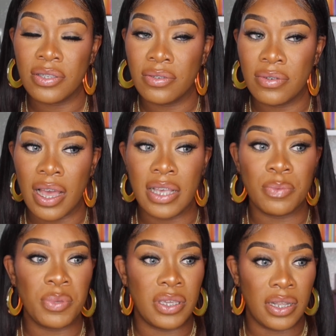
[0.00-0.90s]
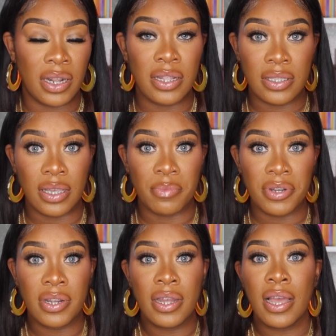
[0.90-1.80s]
to you guys beginning of the summer.